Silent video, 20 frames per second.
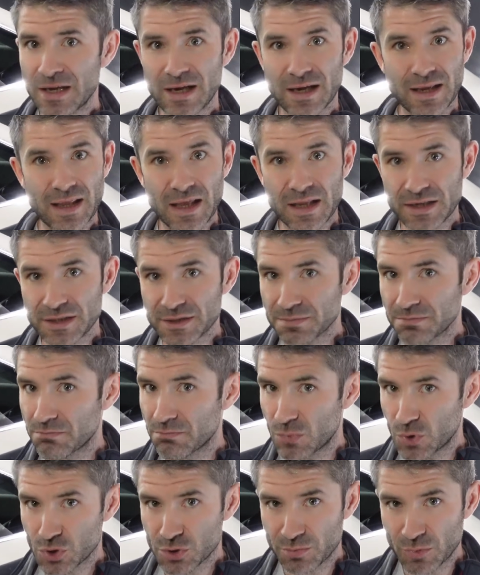Again, it's
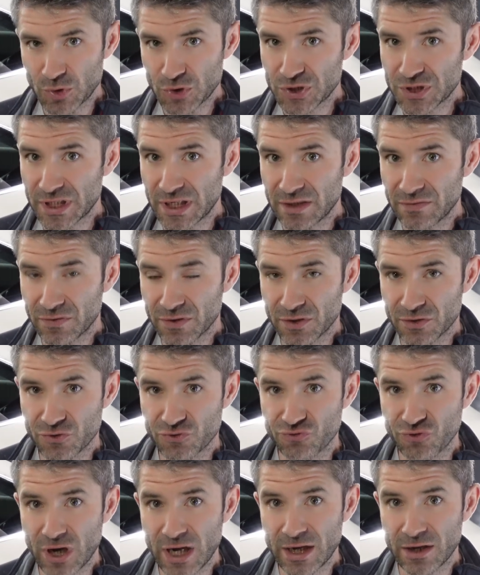much safer than a
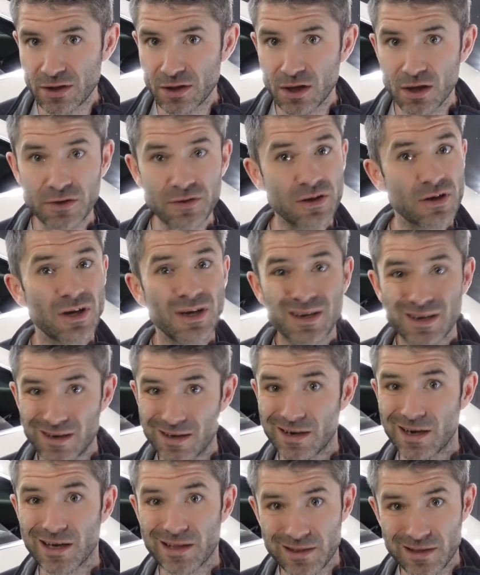dry cloth,
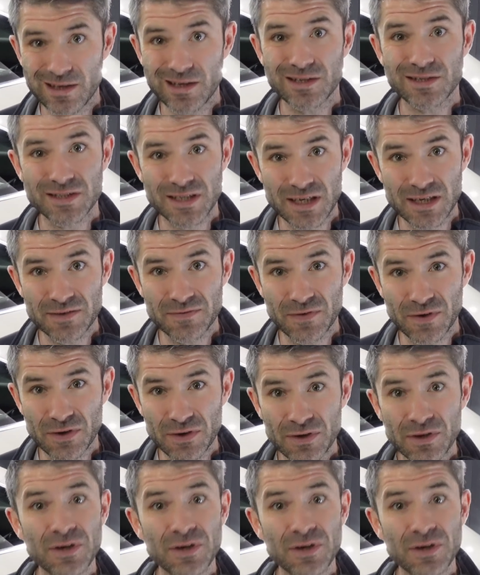and I think safer